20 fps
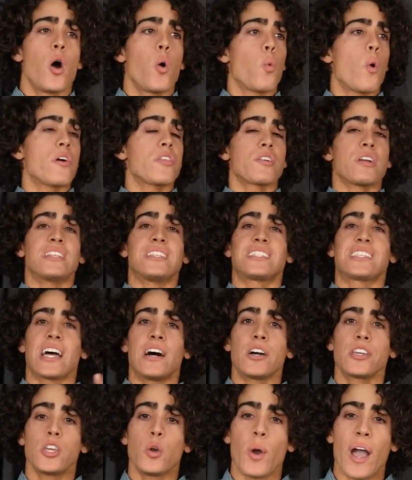Whether it's
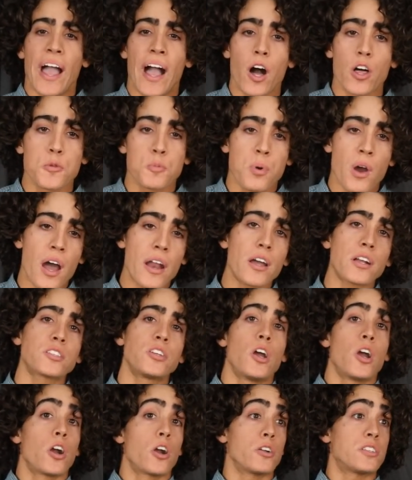selling you a health
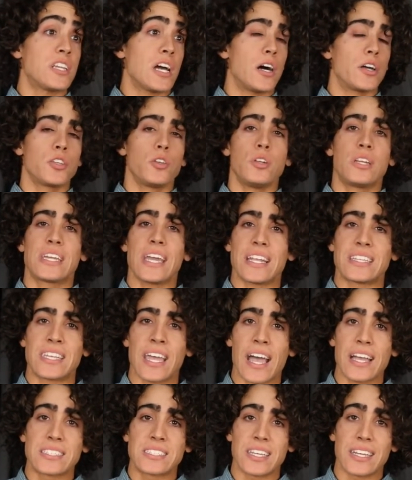product or telling you to get
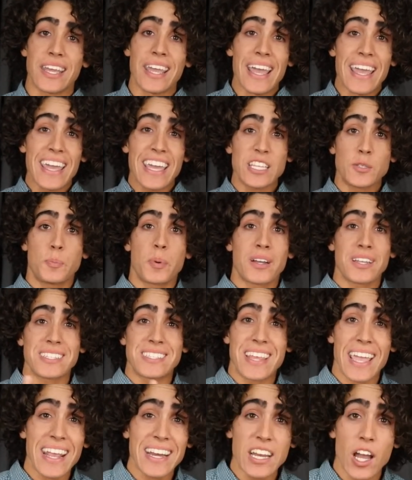tested, it's
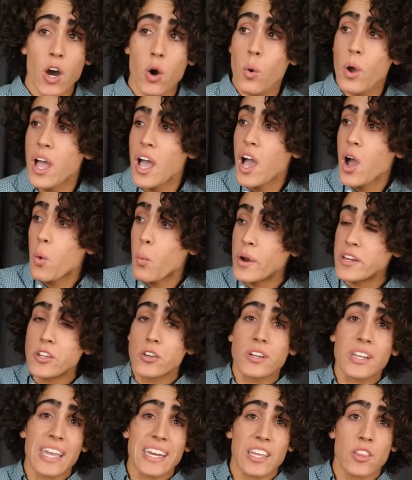because they know when
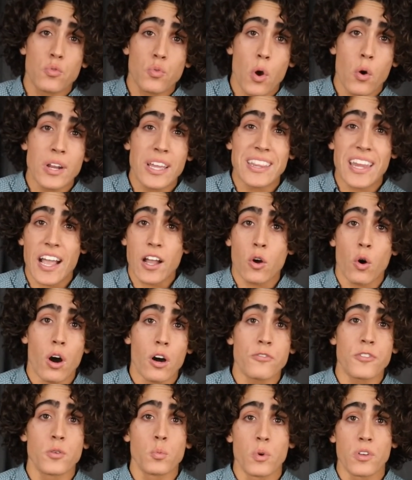you're getting thrown in that
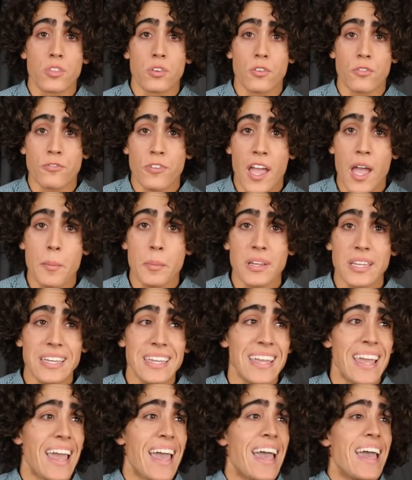coffin with your
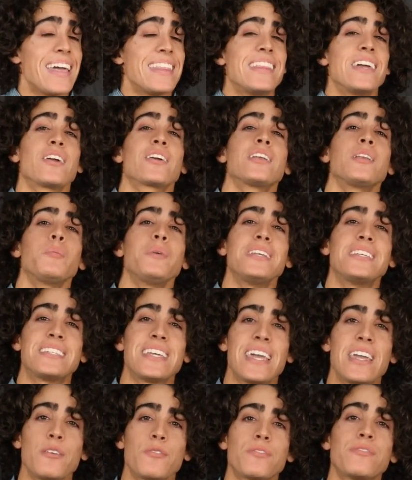family, they're gonna be
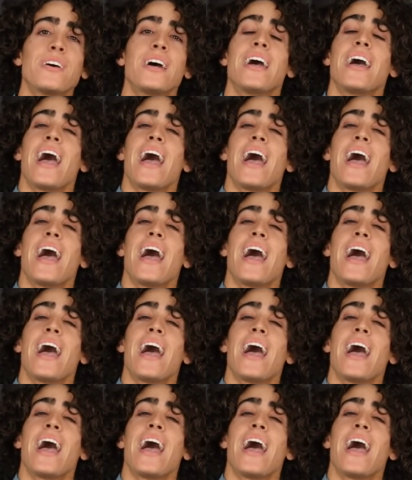safe